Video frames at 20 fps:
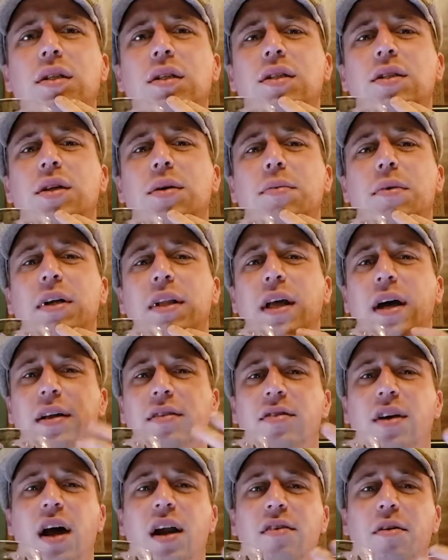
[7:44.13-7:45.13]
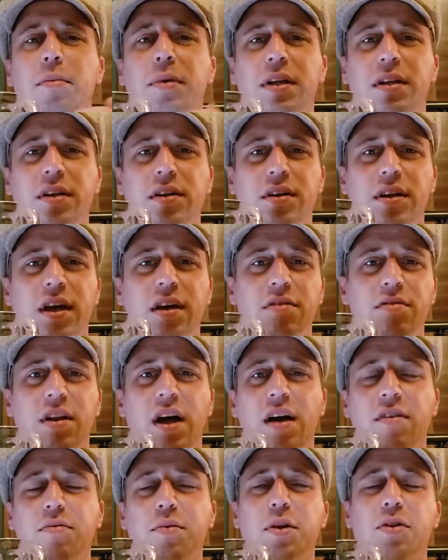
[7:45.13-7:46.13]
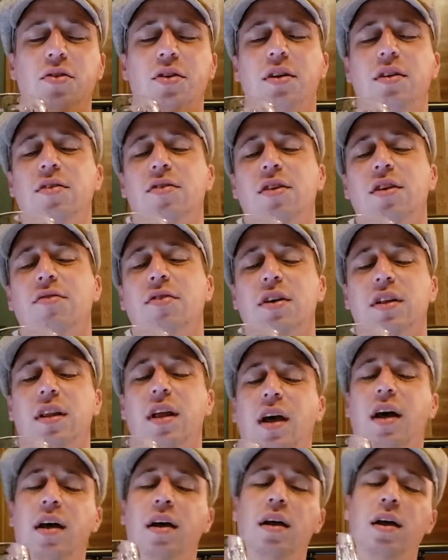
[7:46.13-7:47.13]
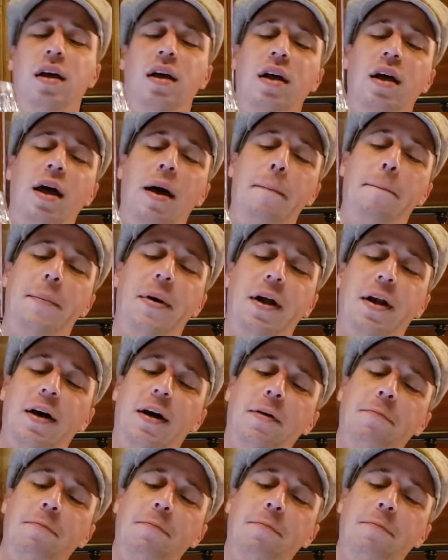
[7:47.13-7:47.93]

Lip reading: Something like that. It's kind of a big deal. They have live music and stuff like that. But